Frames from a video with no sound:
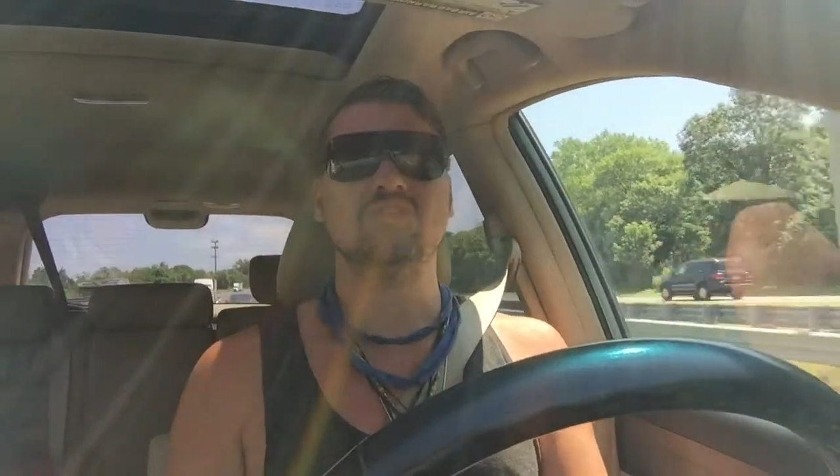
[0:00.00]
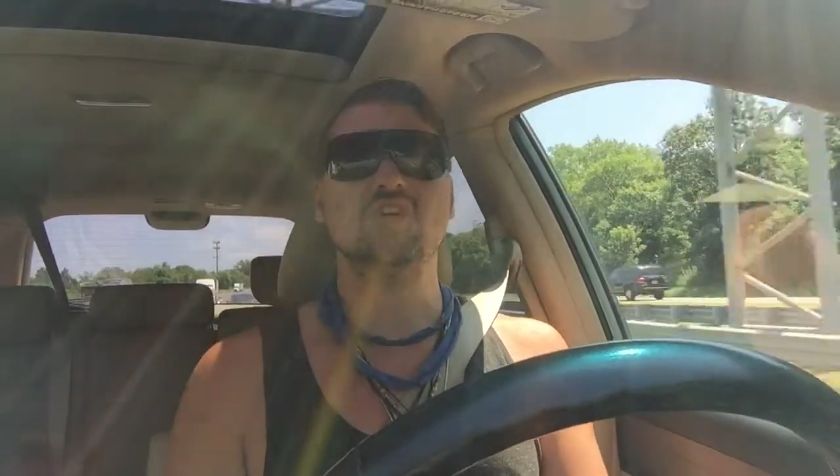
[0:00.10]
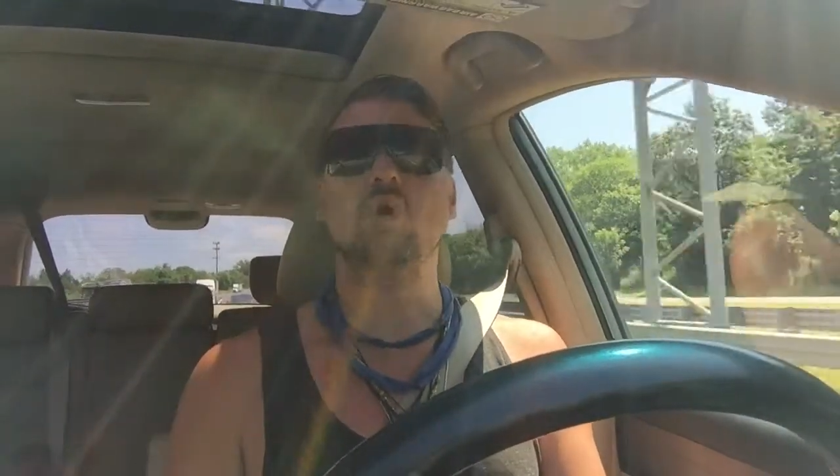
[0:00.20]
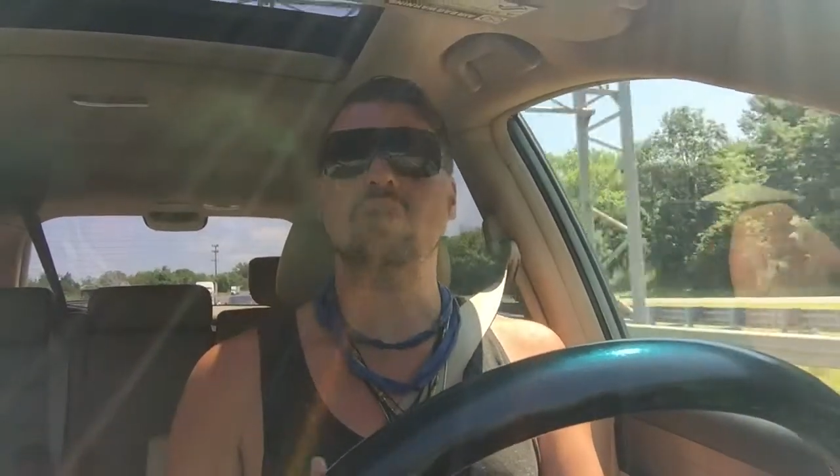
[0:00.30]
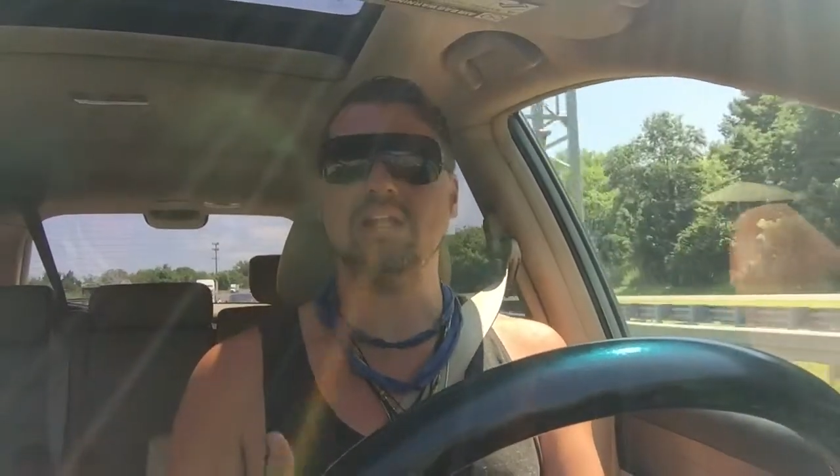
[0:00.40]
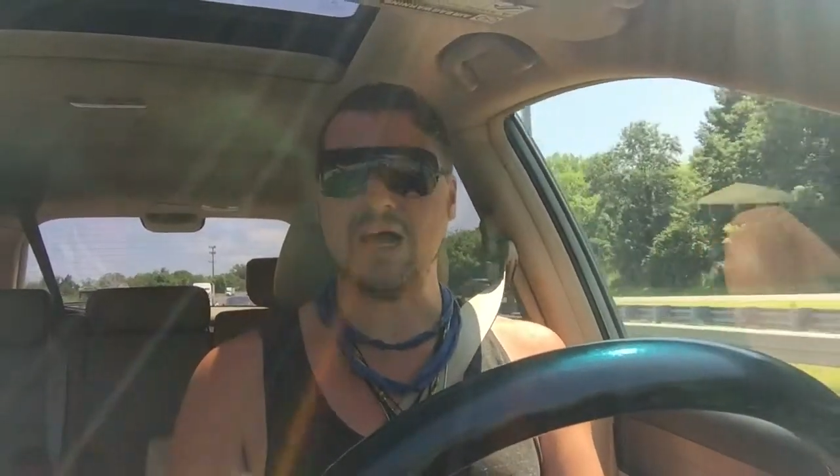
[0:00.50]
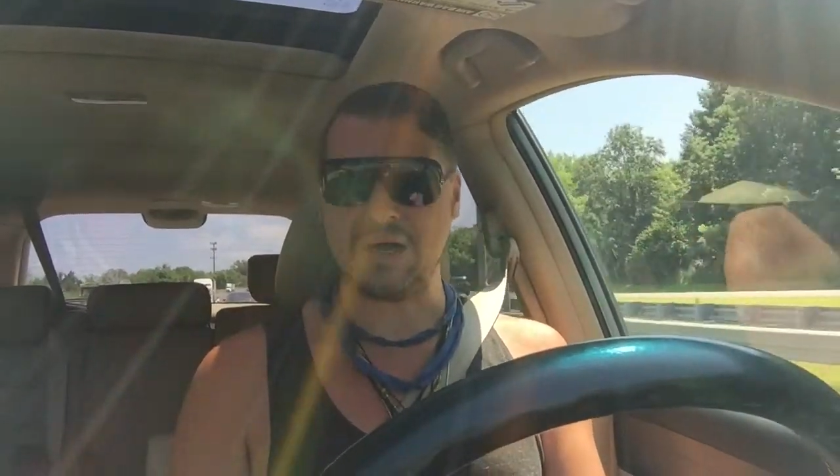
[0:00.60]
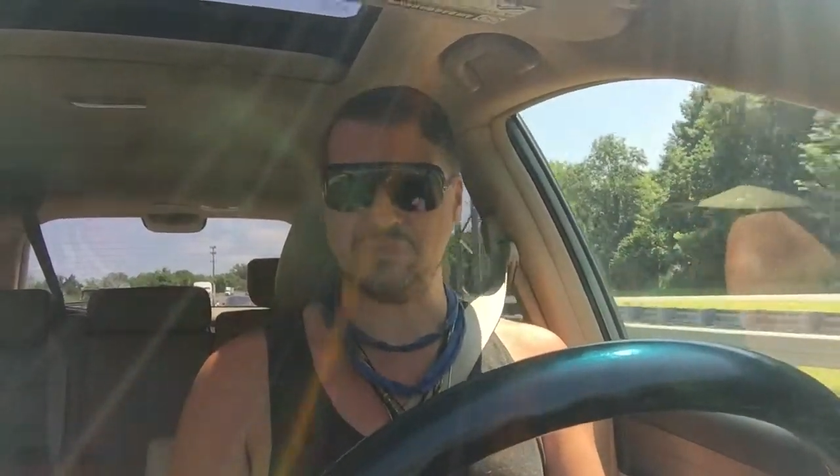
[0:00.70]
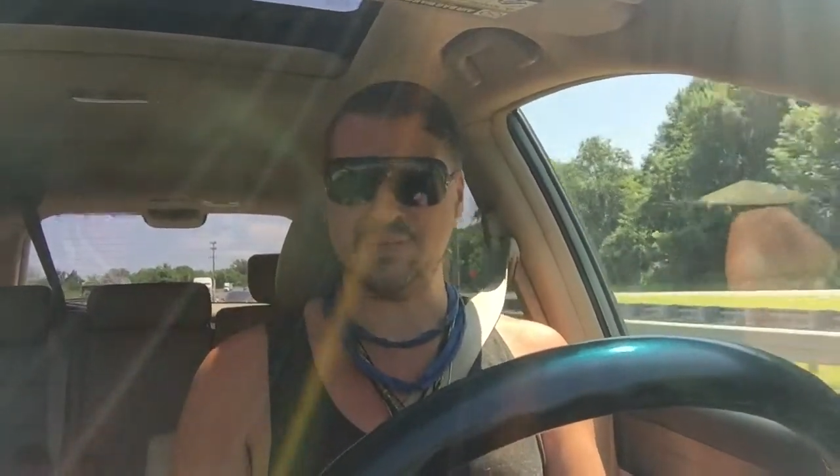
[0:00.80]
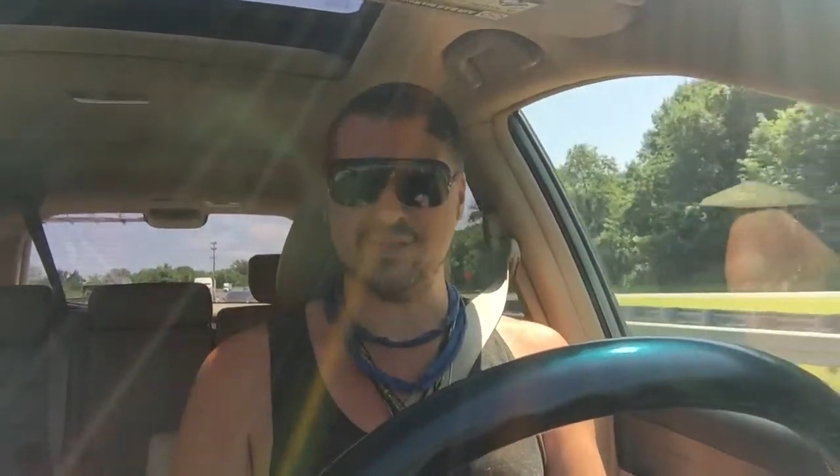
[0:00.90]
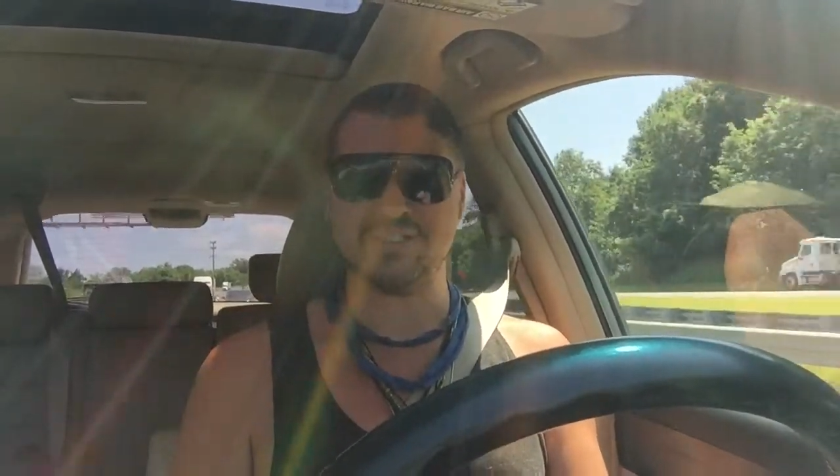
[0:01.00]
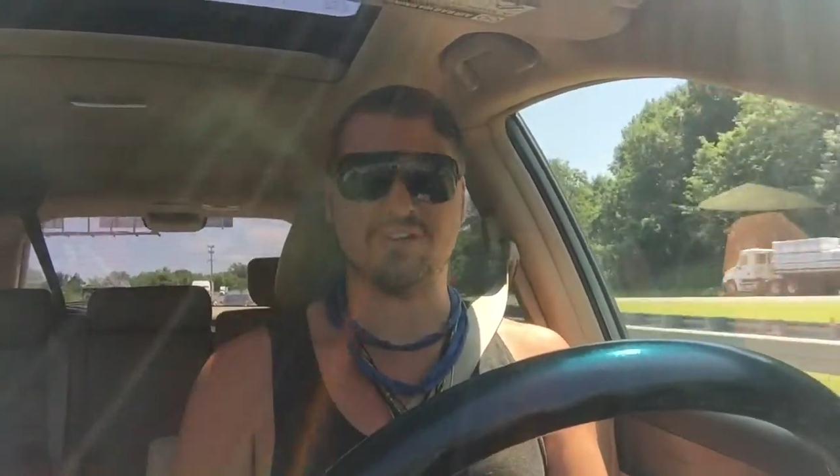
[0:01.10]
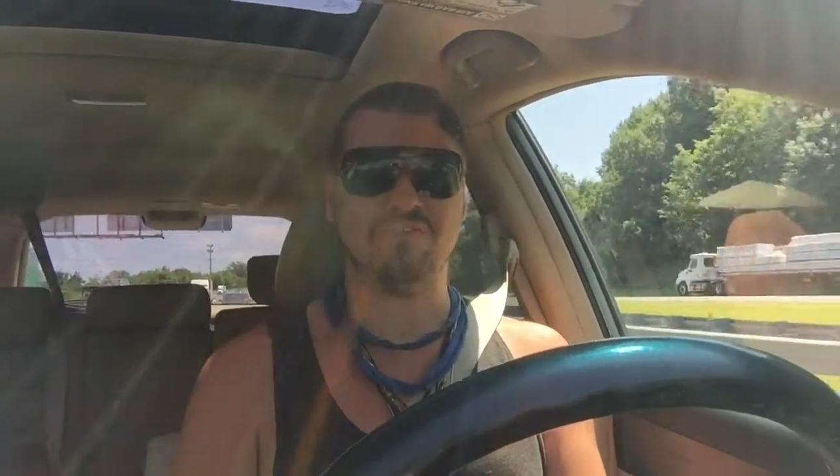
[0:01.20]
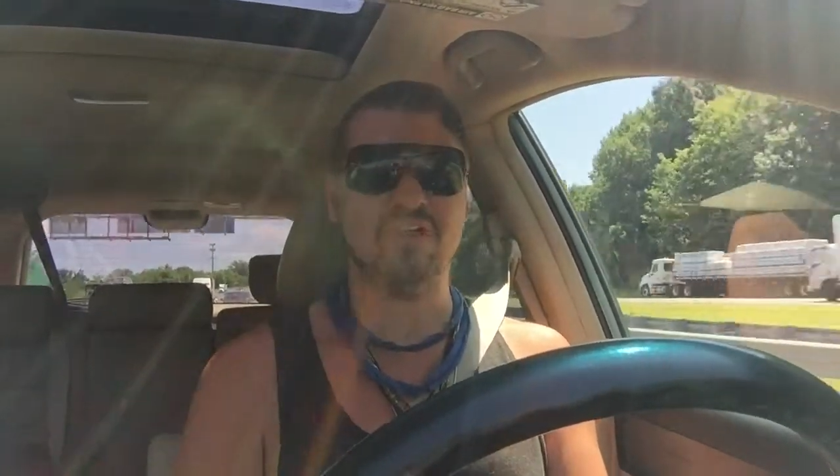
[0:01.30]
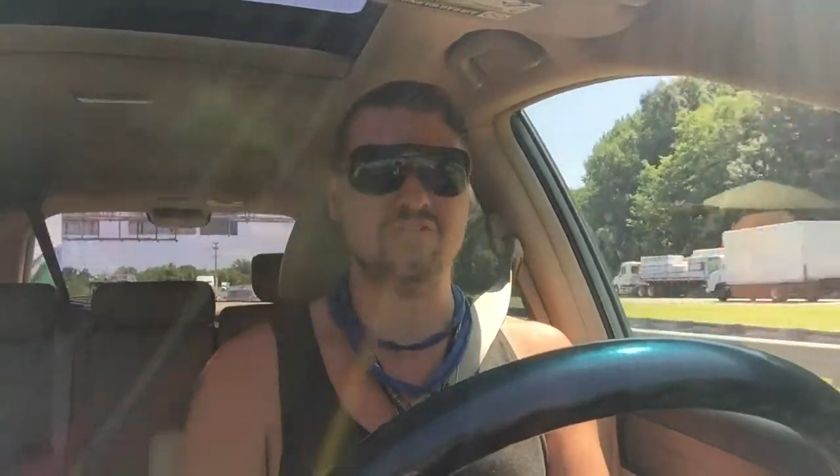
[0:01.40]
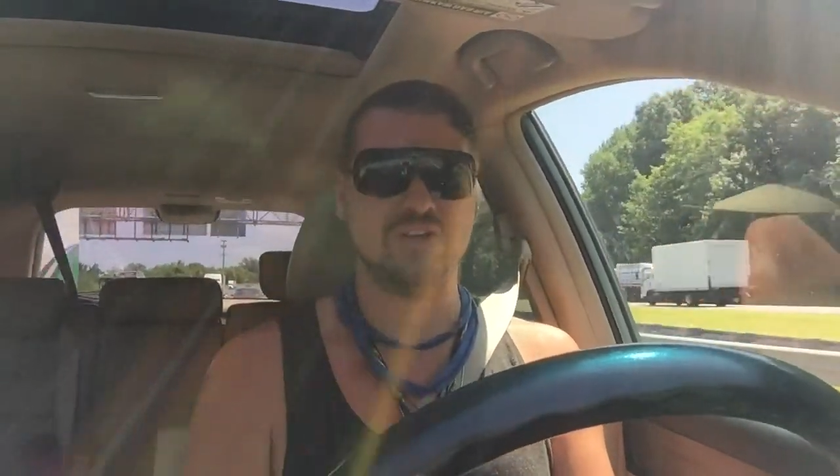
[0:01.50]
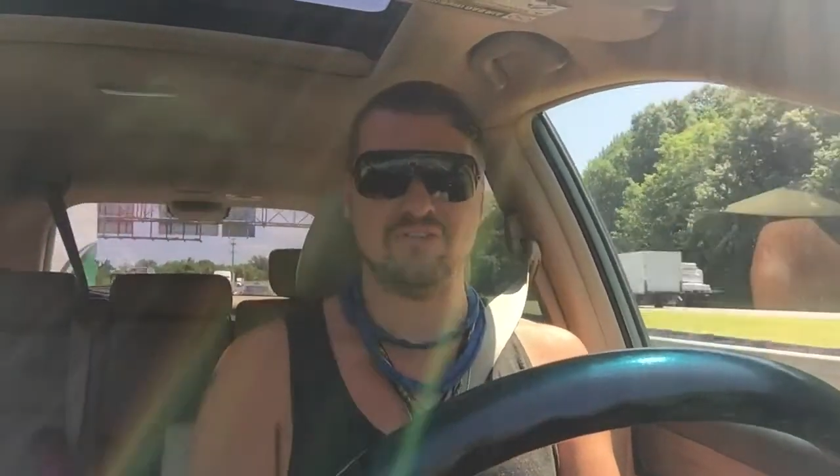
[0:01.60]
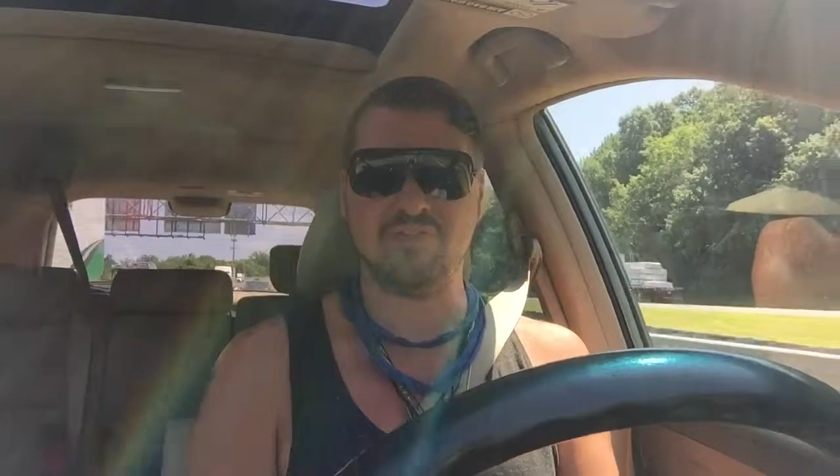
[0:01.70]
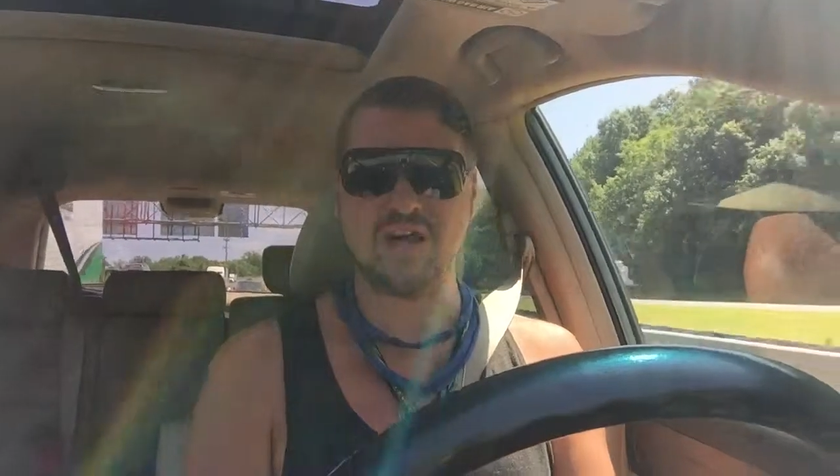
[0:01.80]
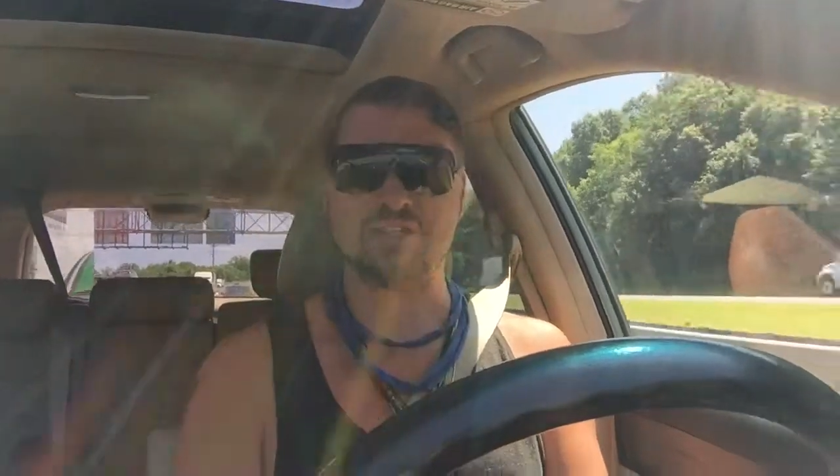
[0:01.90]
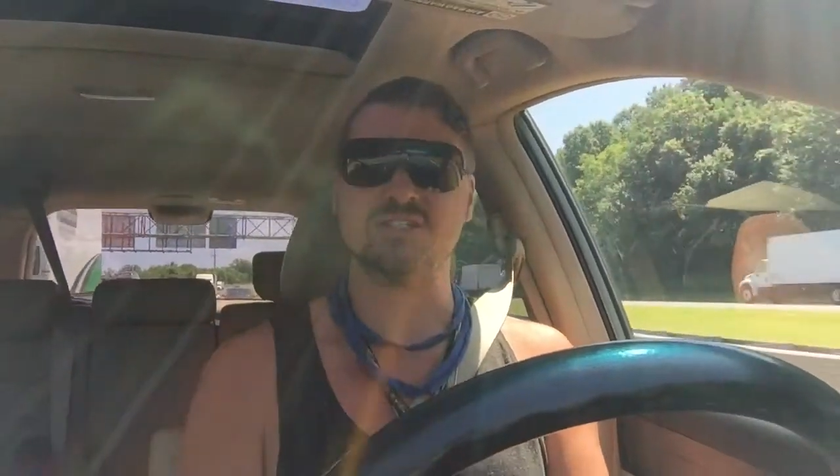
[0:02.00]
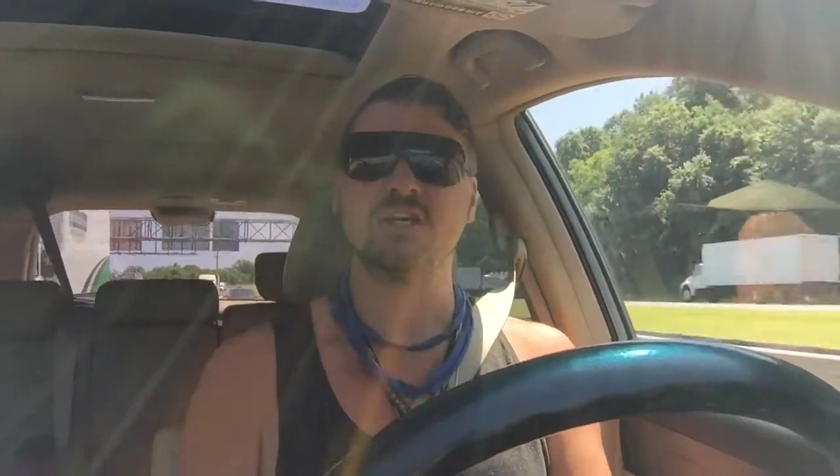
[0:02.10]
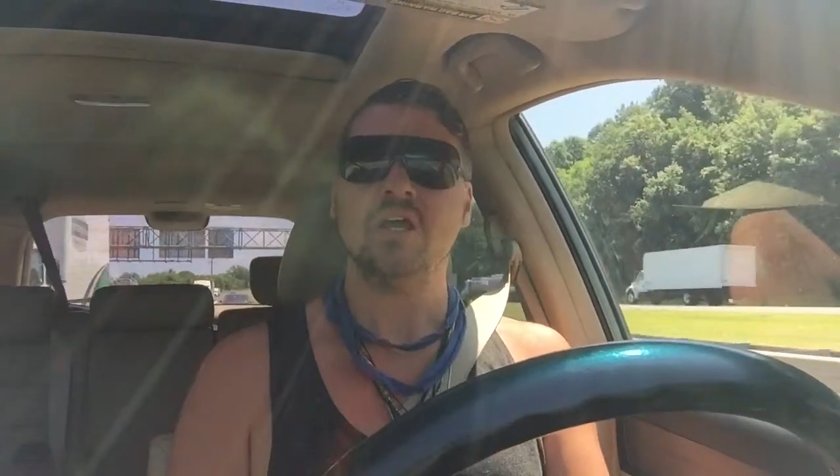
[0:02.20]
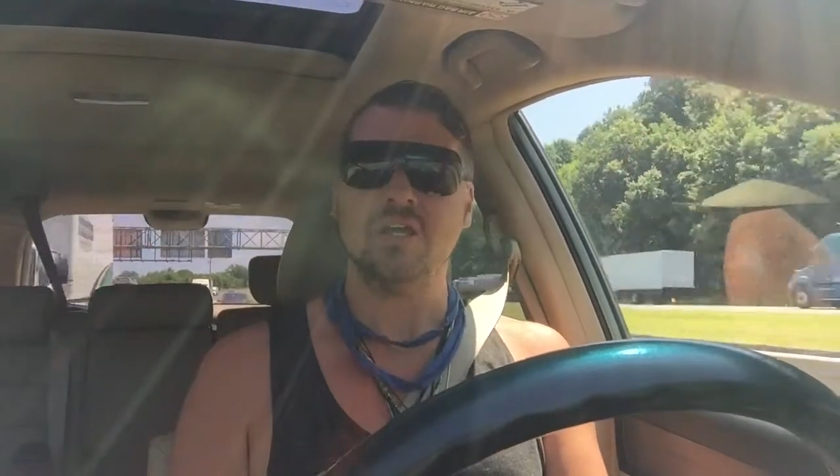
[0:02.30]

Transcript: totally optimistic, fluffy advice.